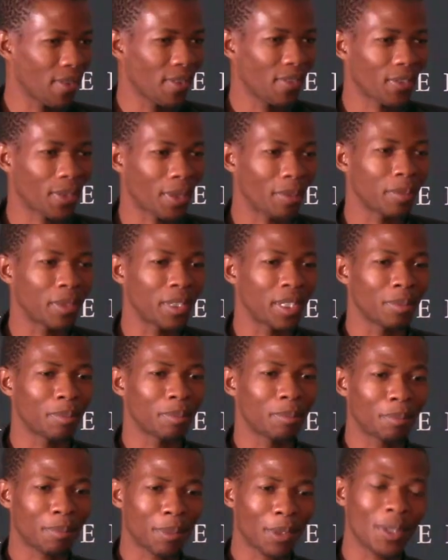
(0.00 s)
from the
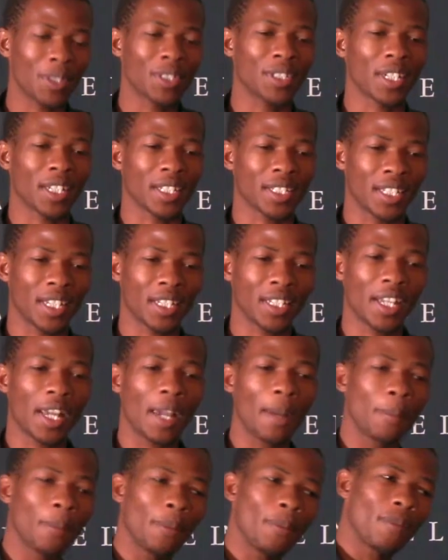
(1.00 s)
project that
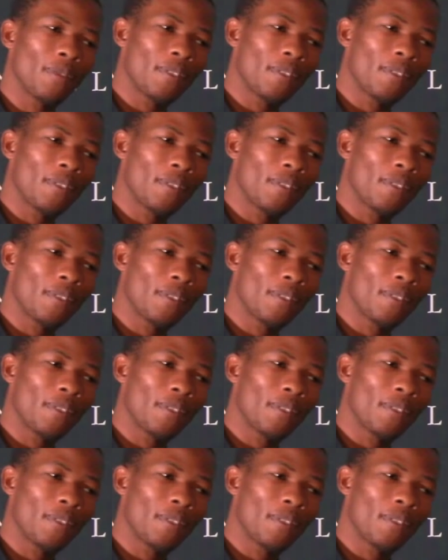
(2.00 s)
came